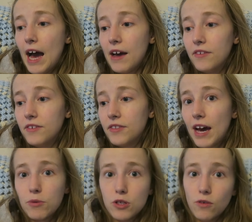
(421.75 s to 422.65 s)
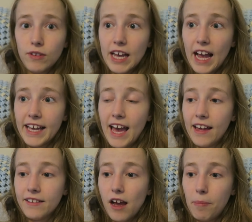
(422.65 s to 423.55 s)
and that was lovely.
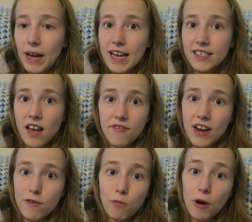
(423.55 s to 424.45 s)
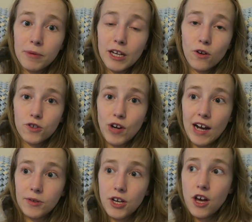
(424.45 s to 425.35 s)
Again, a place I've never properly looked
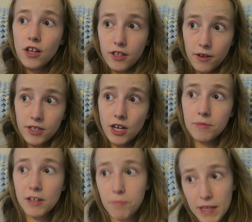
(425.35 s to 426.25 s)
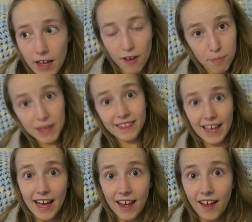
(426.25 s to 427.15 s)
around. The only times I've been
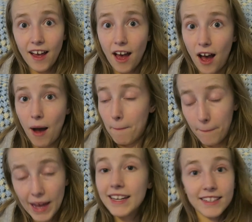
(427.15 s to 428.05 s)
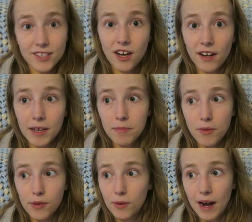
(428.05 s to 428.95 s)
there many a time
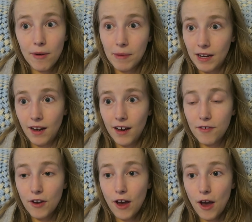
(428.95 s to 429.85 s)
throughout my life,